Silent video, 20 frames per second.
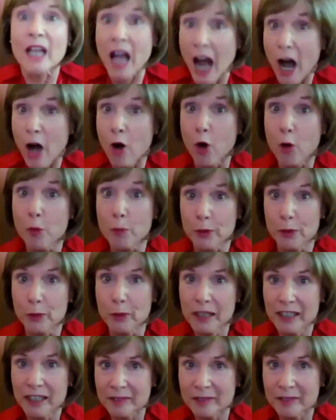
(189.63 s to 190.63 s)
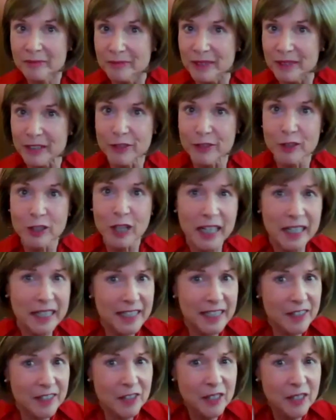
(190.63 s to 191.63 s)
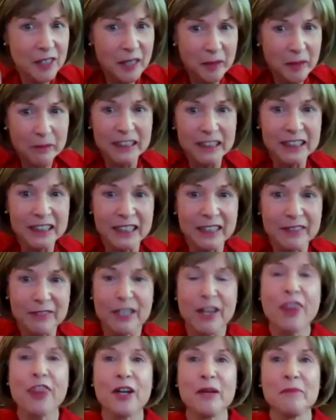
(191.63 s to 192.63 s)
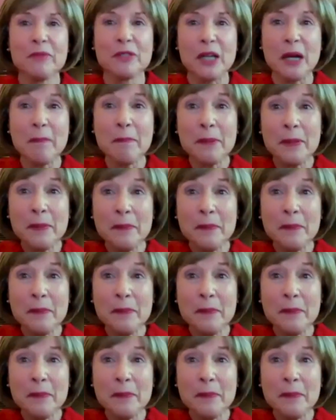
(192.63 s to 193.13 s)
I hope you will. If you like it, please give it a thumbs up.